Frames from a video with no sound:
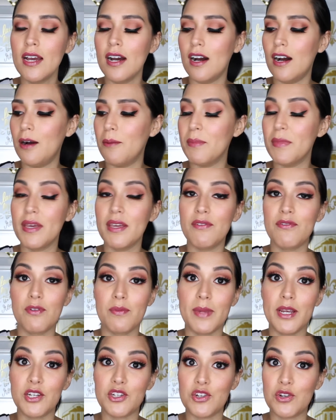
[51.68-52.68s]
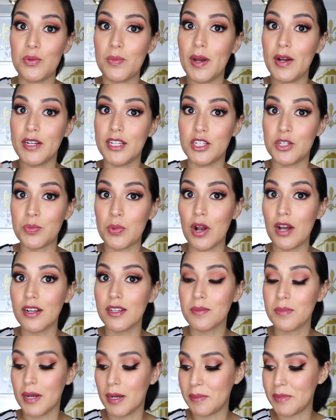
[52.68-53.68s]
um, information about each
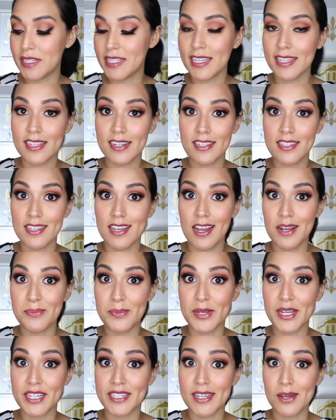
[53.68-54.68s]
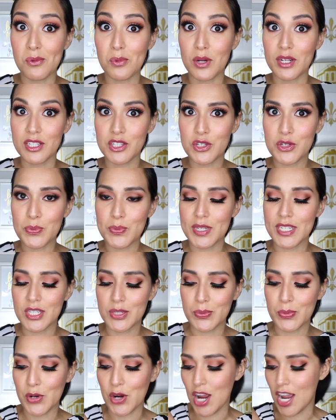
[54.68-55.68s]
product, but I'm gonna set that aside because I want to be
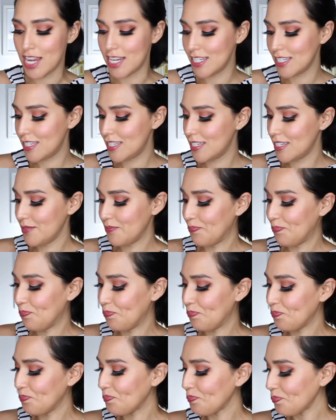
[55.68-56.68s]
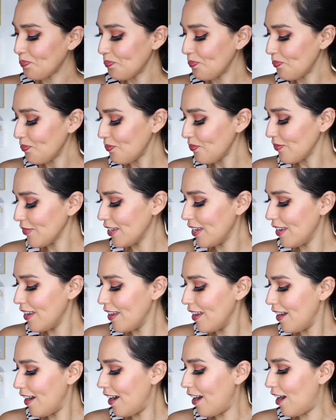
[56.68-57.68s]
surprised.
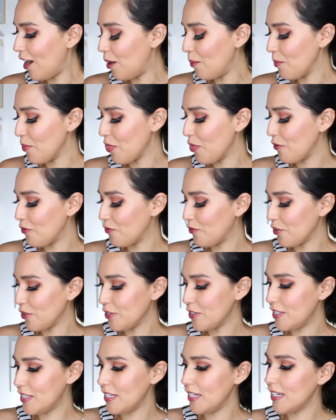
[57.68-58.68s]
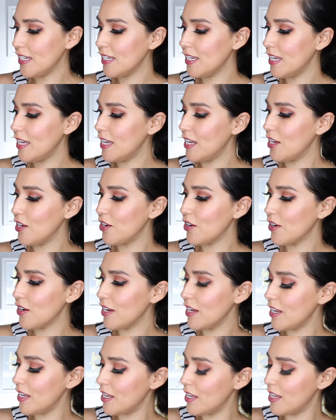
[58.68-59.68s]
Um, the first thing here
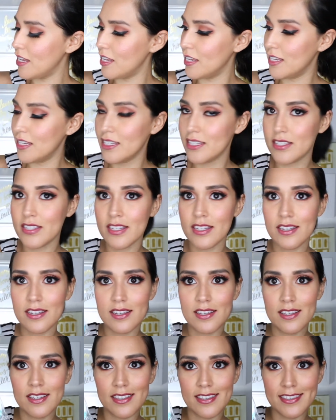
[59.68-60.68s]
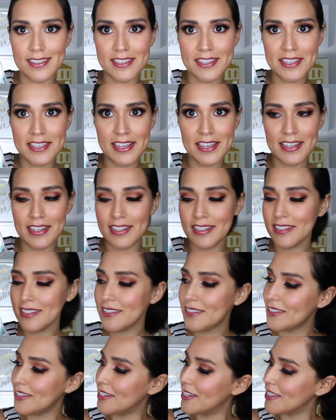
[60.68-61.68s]
is
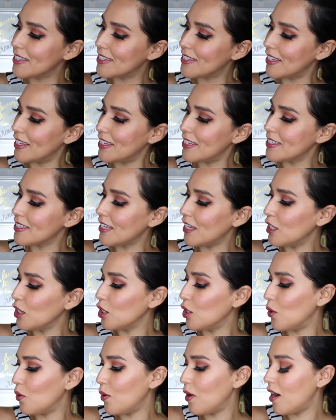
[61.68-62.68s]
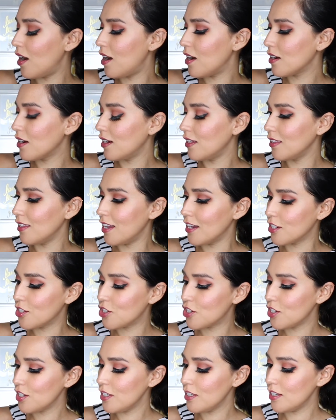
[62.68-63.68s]
this, and it says Aloha
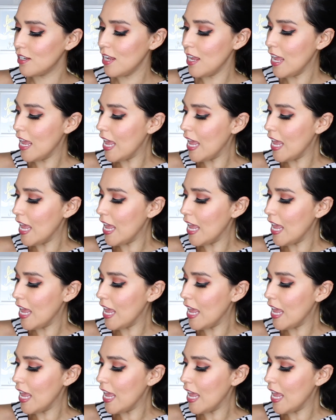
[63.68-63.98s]
Collection,